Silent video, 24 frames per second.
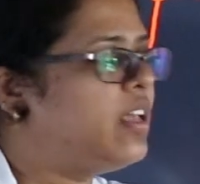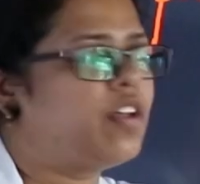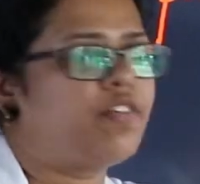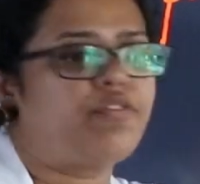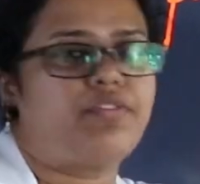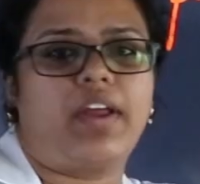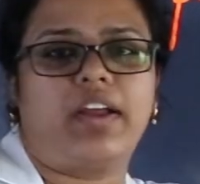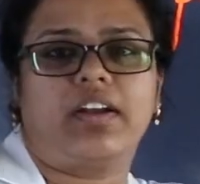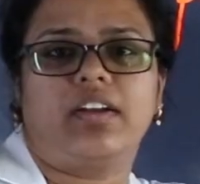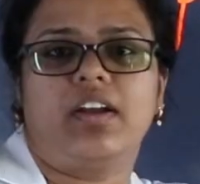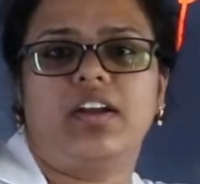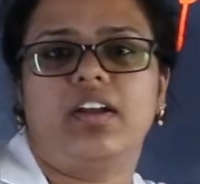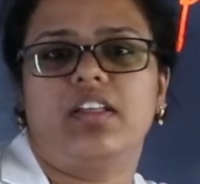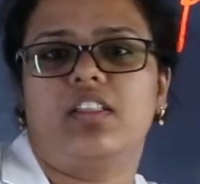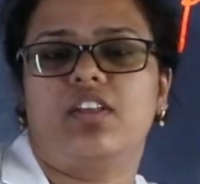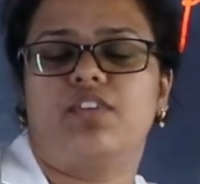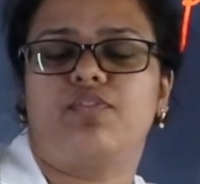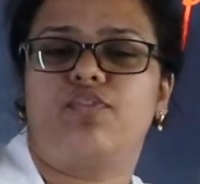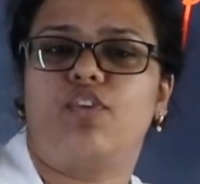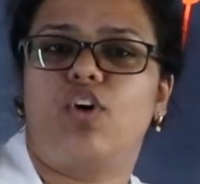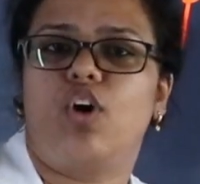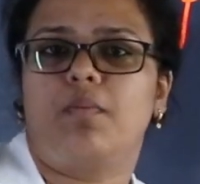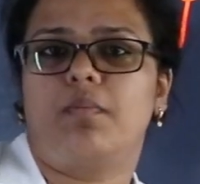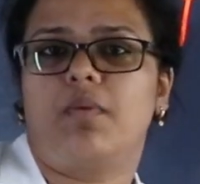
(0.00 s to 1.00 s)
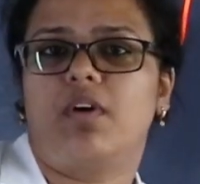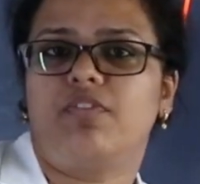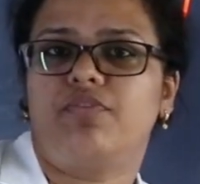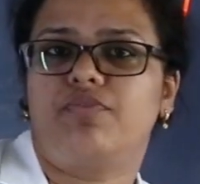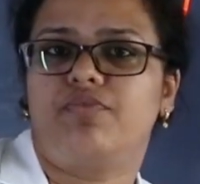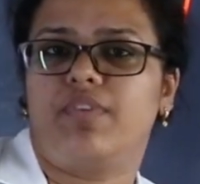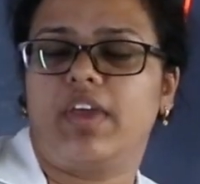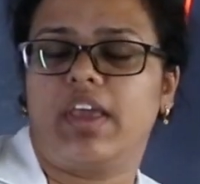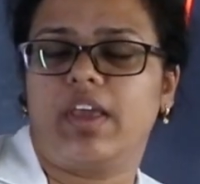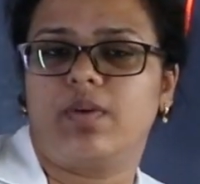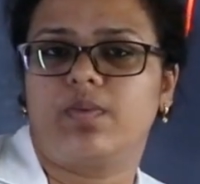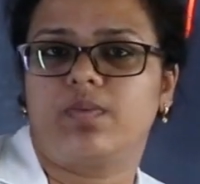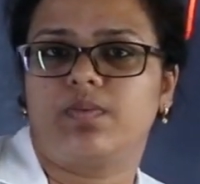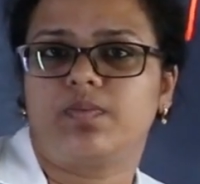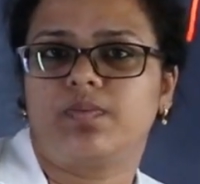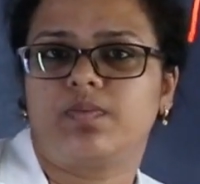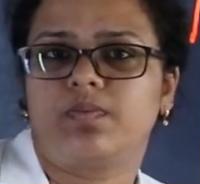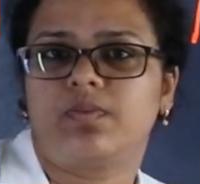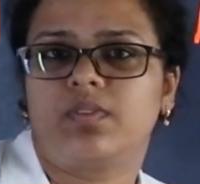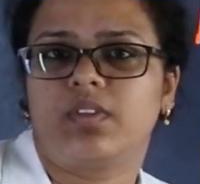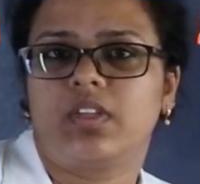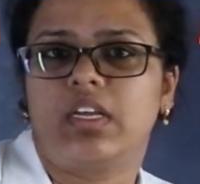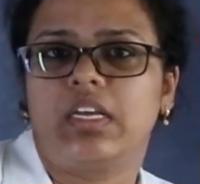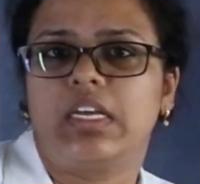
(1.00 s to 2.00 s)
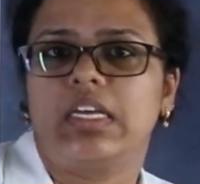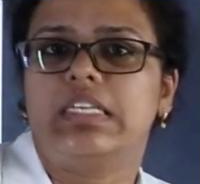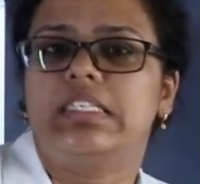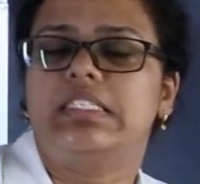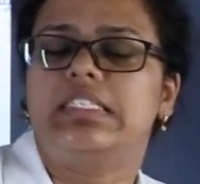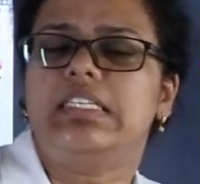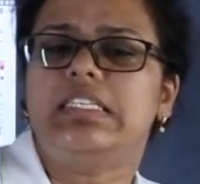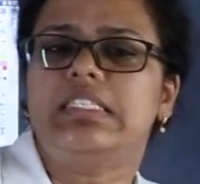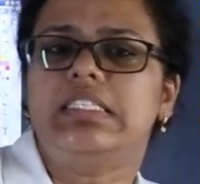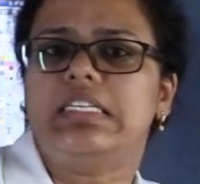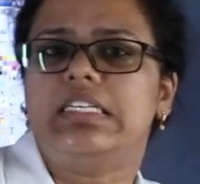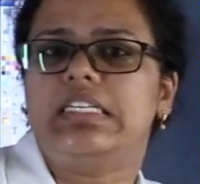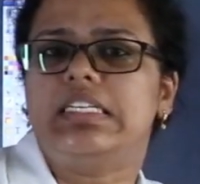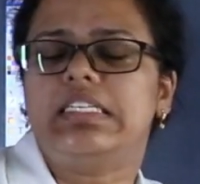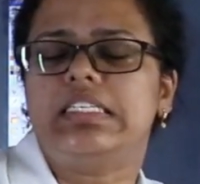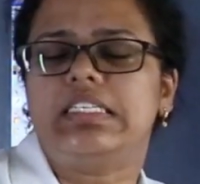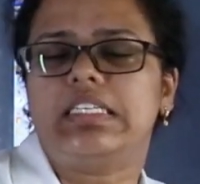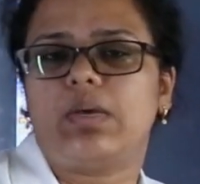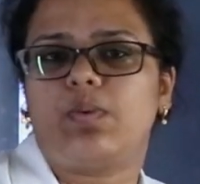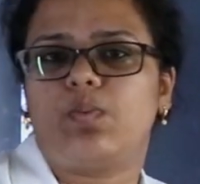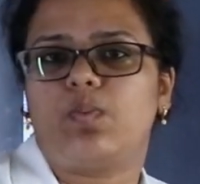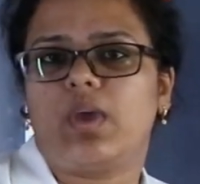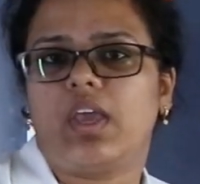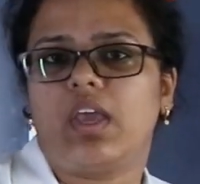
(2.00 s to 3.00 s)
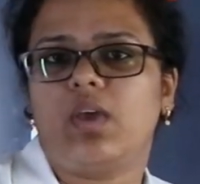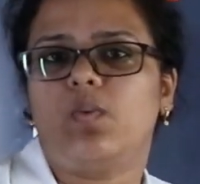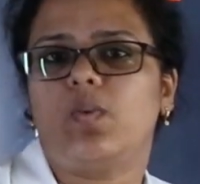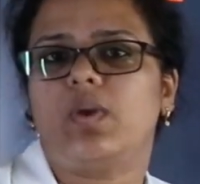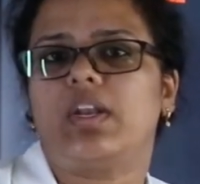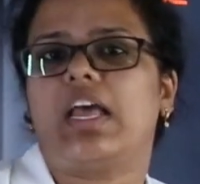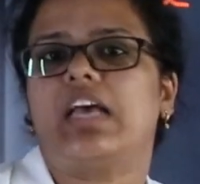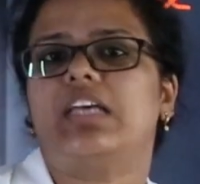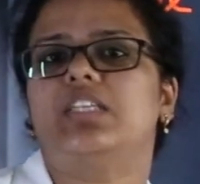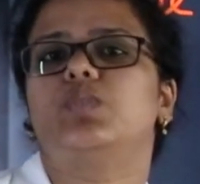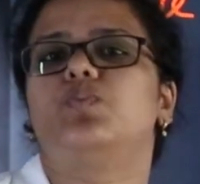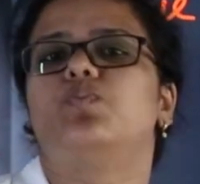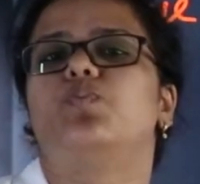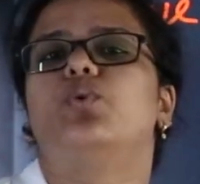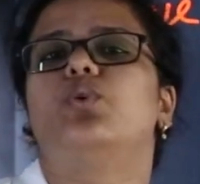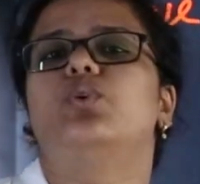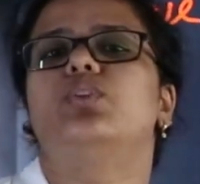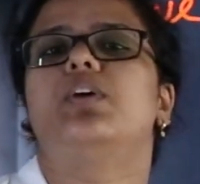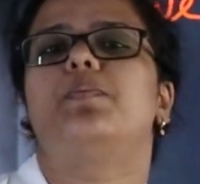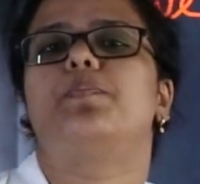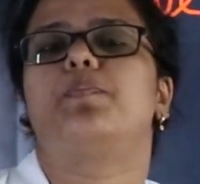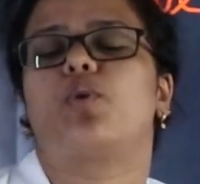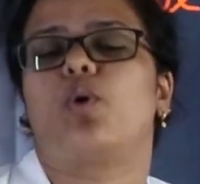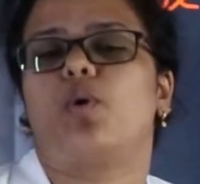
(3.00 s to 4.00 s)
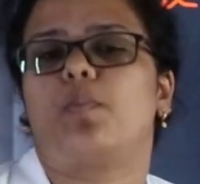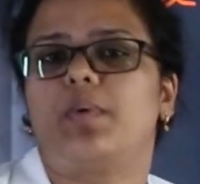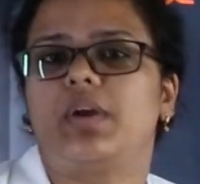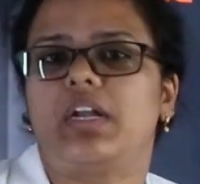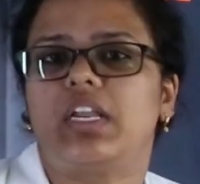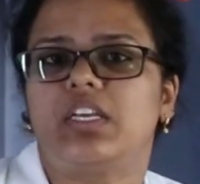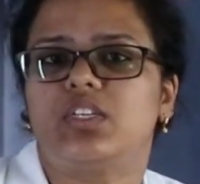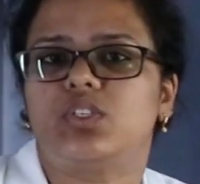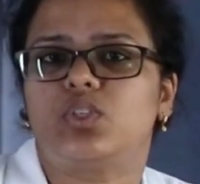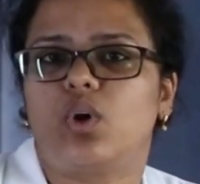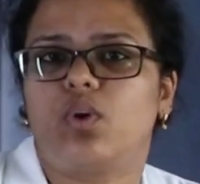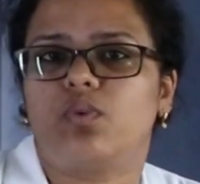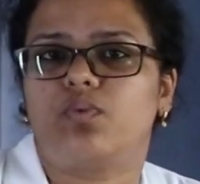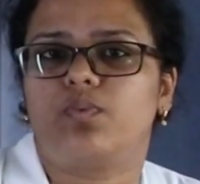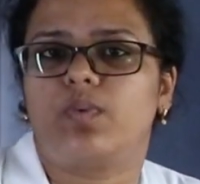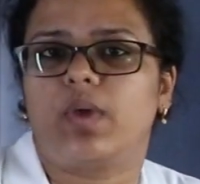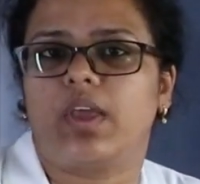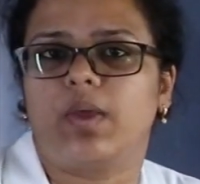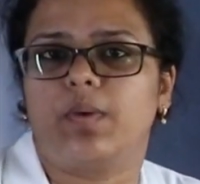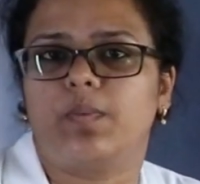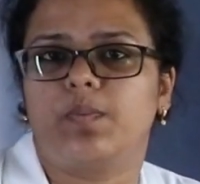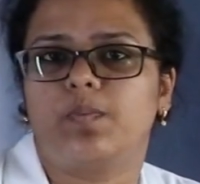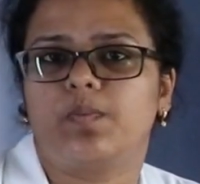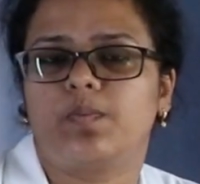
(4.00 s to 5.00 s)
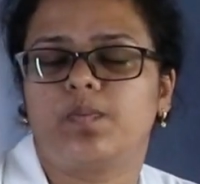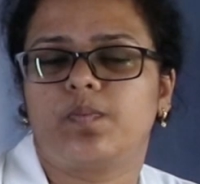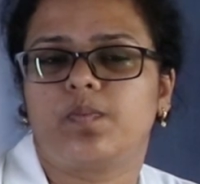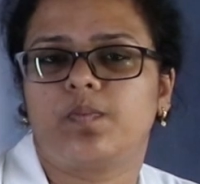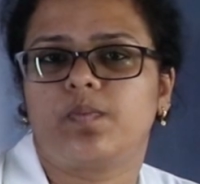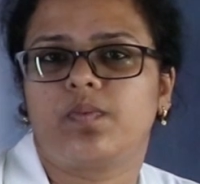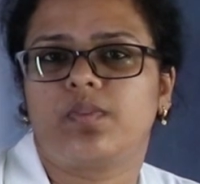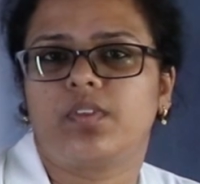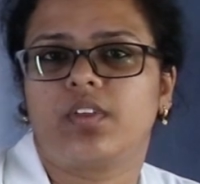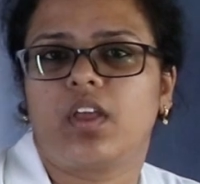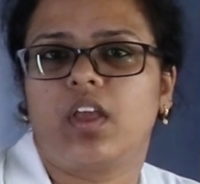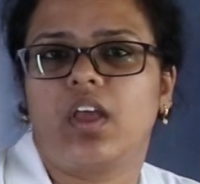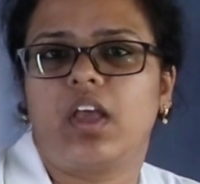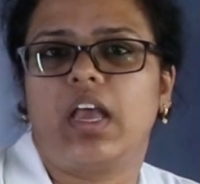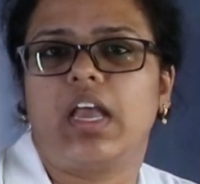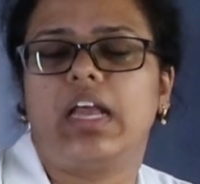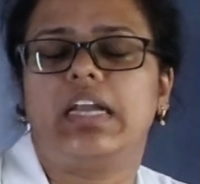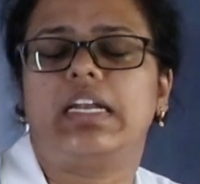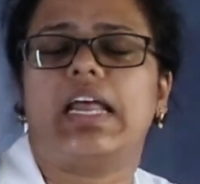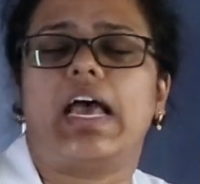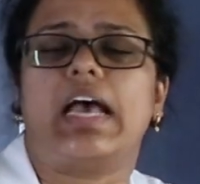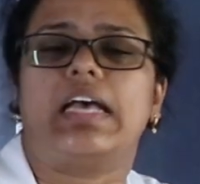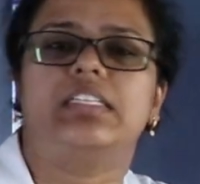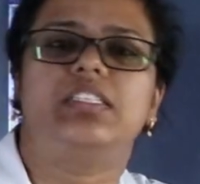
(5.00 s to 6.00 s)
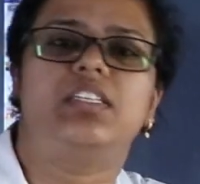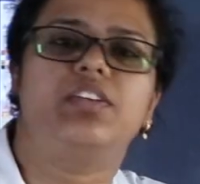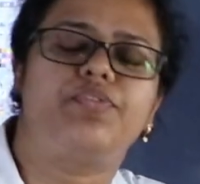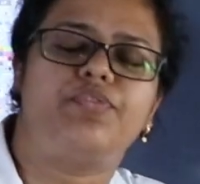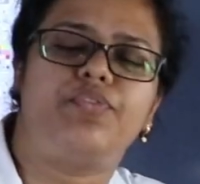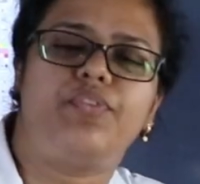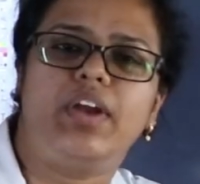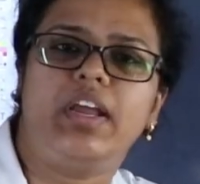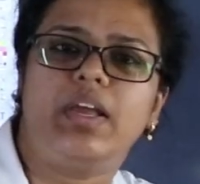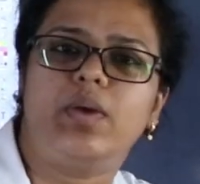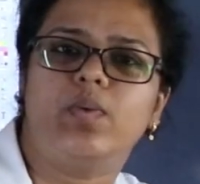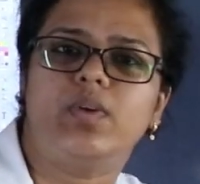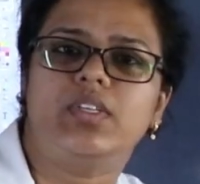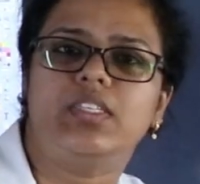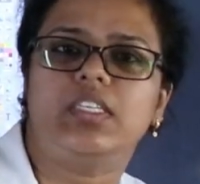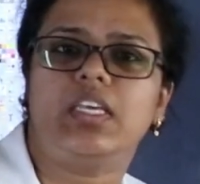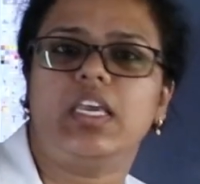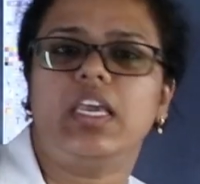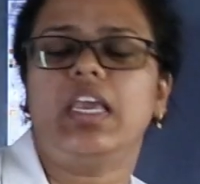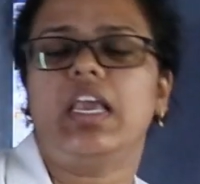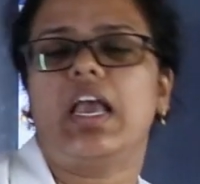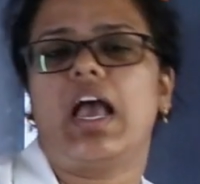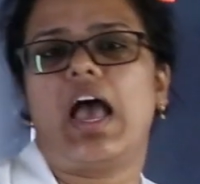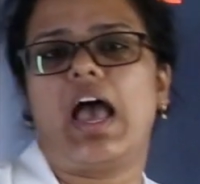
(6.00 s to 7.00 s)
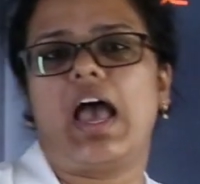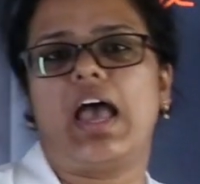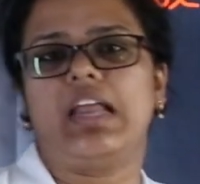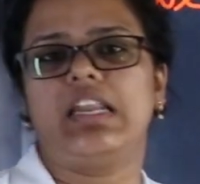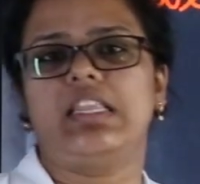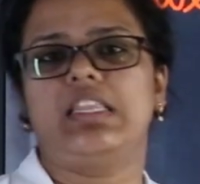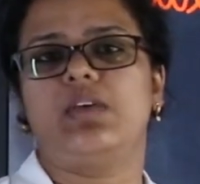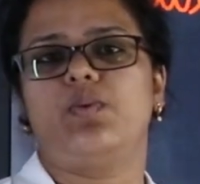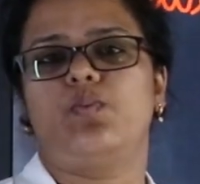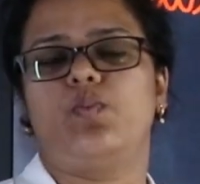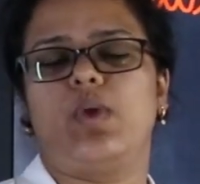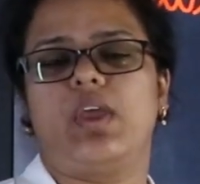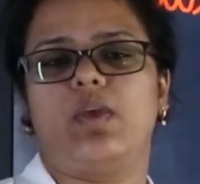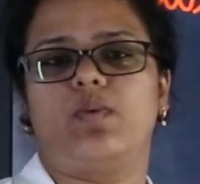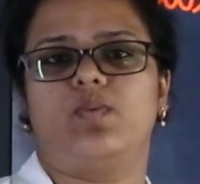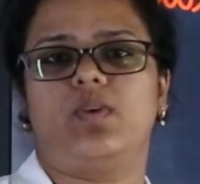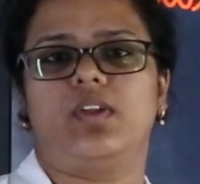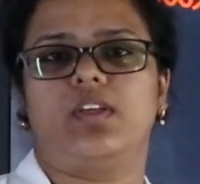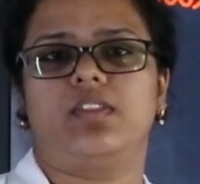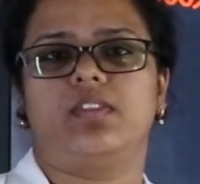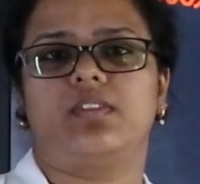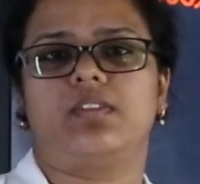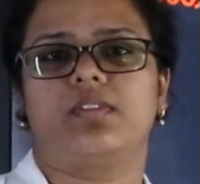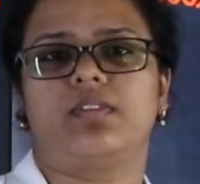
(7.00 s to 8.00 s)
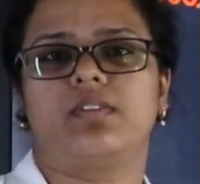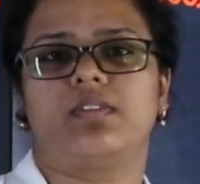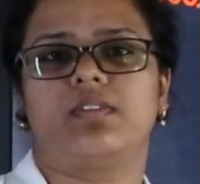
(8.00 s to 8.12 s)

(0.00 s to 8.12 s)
refracted in the form of wave. Since it is a wave, it has both the properties of wave. It has the frequency and the wavelength.